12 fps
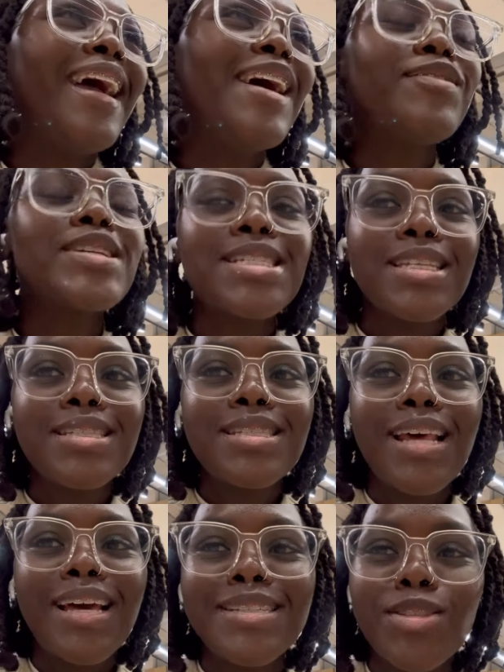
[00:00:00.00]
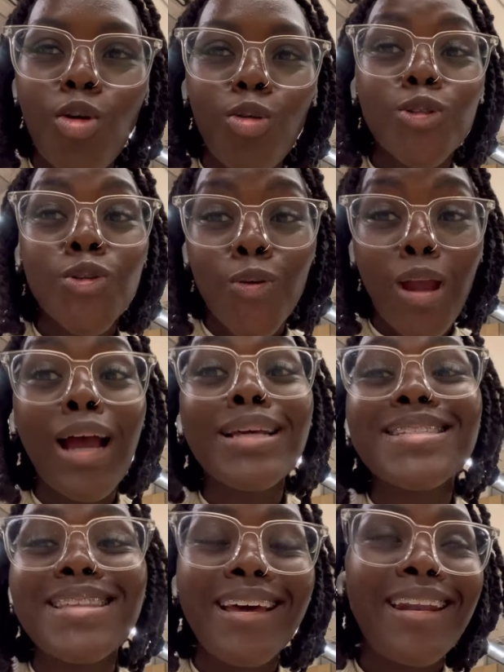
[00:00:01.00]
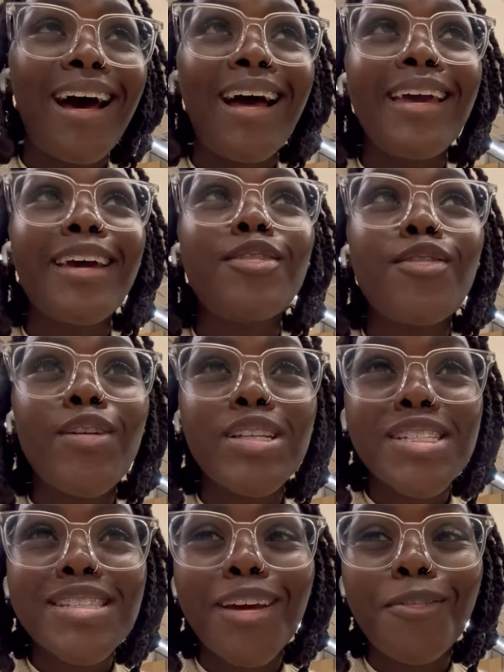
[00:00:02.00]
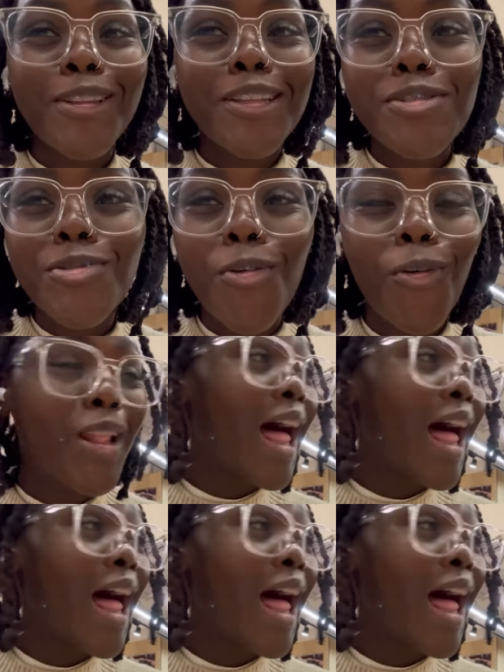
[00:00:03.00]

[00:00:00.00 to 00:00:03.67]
ever since I told you guys that I had registered with the school,